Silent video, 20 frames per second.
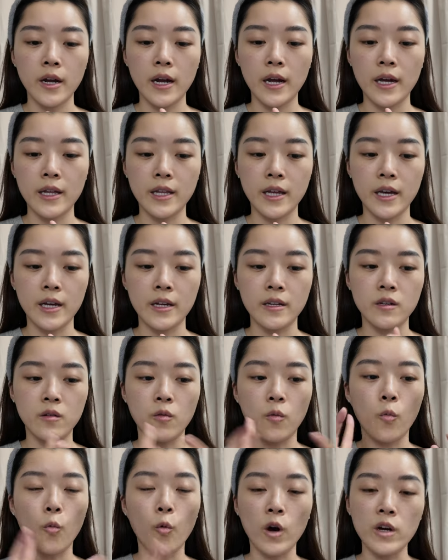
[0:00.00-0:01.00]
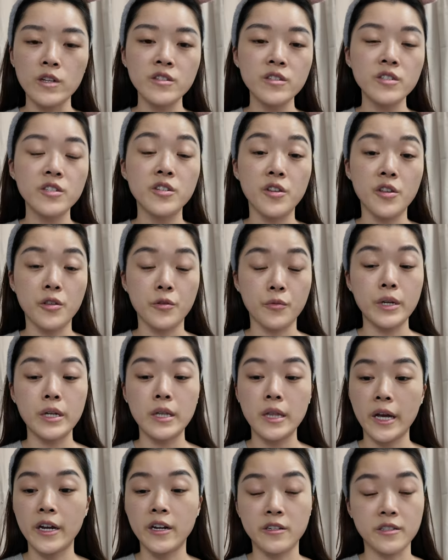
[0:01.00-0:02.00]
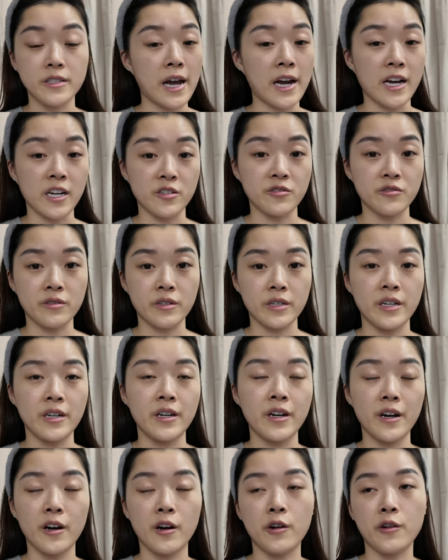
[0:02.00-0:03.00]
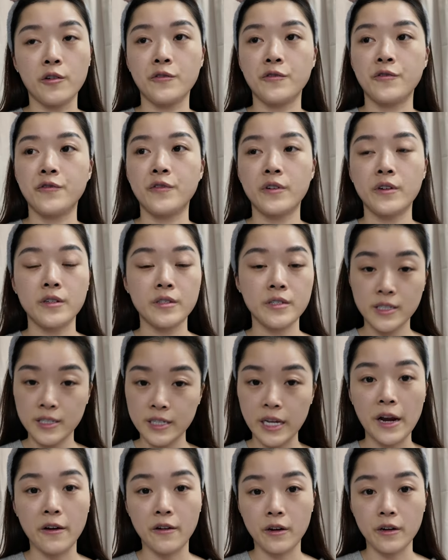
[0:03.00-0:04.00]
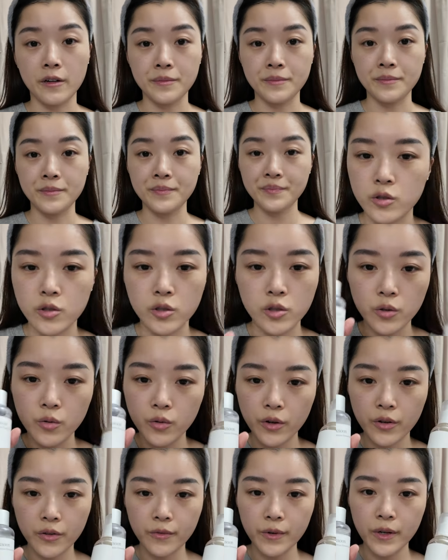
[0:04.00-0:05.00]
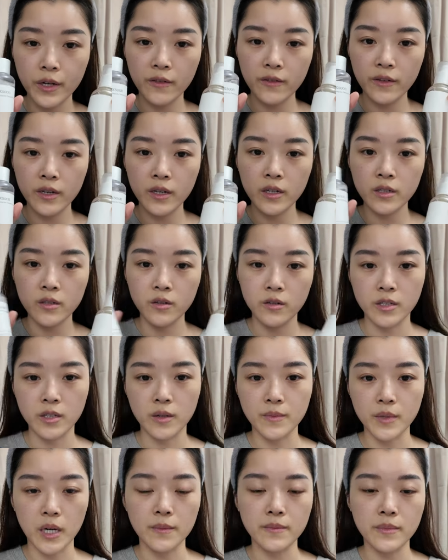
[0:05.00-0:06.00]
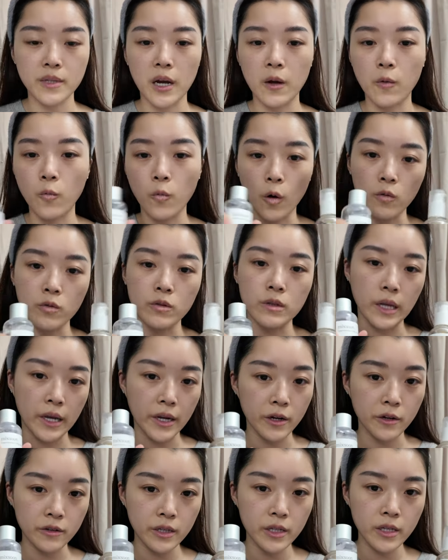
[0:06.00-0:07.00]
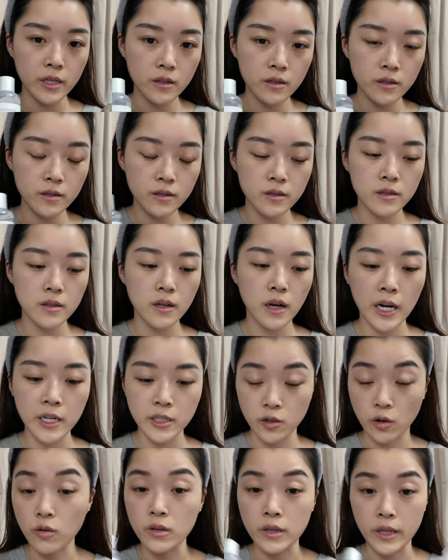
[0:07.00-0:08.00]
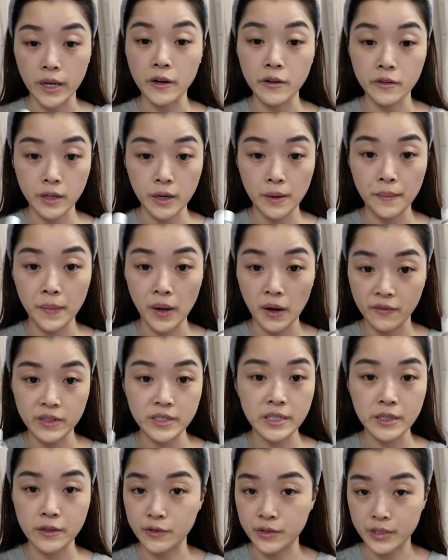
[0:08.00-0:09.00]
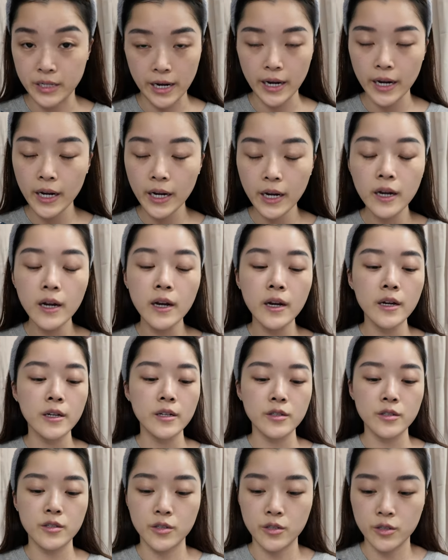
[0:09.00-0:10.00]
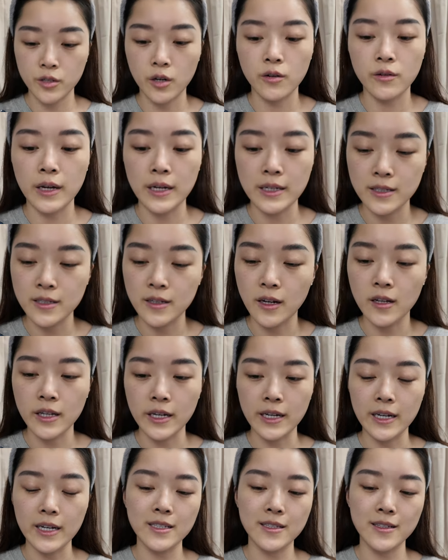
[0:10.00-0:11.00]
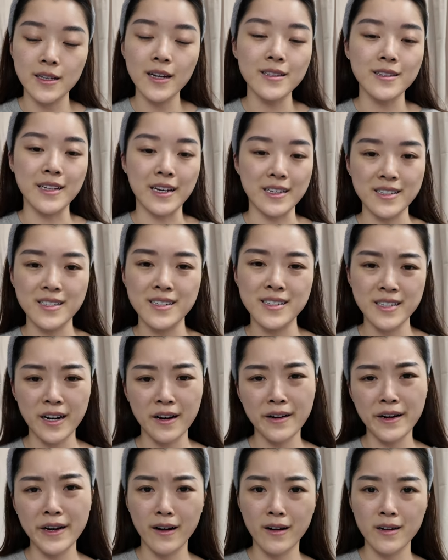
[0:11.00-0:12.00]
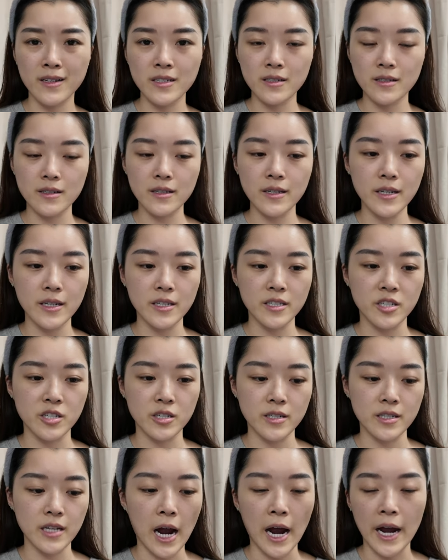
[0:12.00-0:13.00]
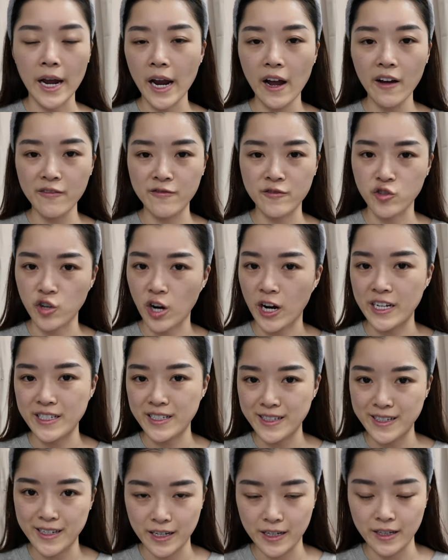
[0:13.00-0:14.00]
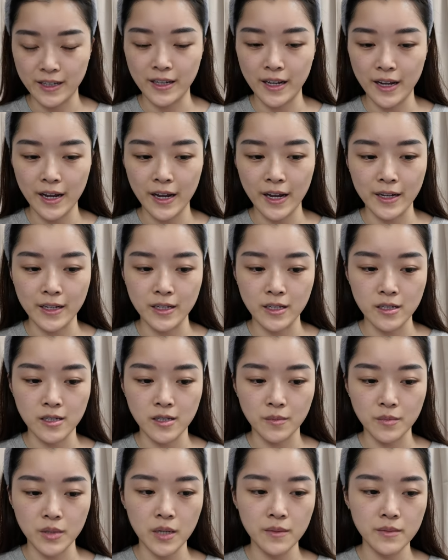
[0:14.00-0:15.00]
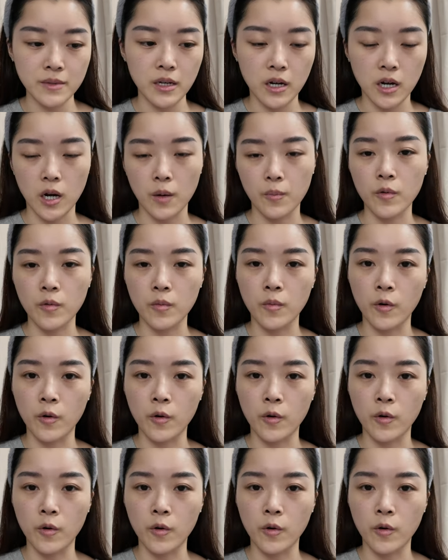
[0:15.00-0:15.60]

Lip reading: and then 1 to 3 layers actually of serum. 2 or 3 of these, or sometimes I won't layer these. I don't layer them every single day. So that's not like, it's not necessary, honestly. It's just I have dry skin, and sometimes a couple